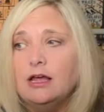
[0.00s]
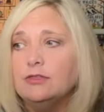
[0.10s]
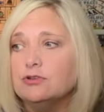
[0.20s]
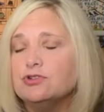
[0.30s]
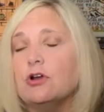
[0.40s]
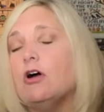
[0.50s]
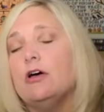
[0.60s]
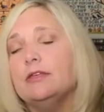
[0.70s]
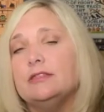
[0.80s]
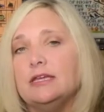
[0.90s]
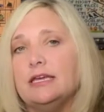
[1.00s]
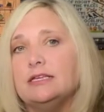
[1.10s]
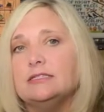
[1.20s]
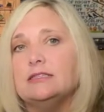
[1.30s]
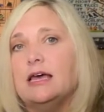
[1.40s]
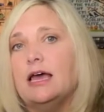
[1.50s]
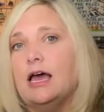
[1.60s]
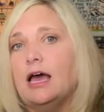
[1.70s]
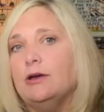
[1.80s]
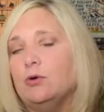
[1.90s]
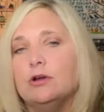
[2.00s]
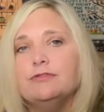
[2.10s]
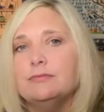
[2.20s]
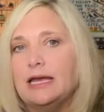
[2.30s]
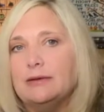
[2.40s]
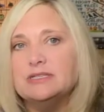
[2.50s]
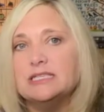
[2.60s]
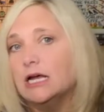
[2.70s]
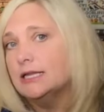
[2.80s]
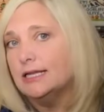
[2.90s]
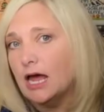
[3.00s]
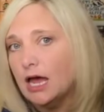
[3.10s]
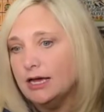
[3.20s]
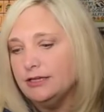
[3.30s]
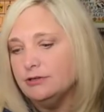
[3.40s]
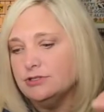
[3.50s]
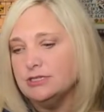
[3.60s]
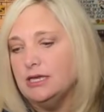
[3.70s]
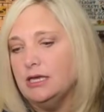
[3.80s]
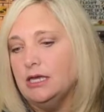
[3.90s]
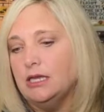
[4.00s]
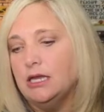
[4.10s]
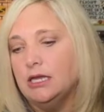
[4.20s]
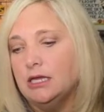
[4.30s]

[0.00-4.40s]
those are all the things that I order from Amazon that I use in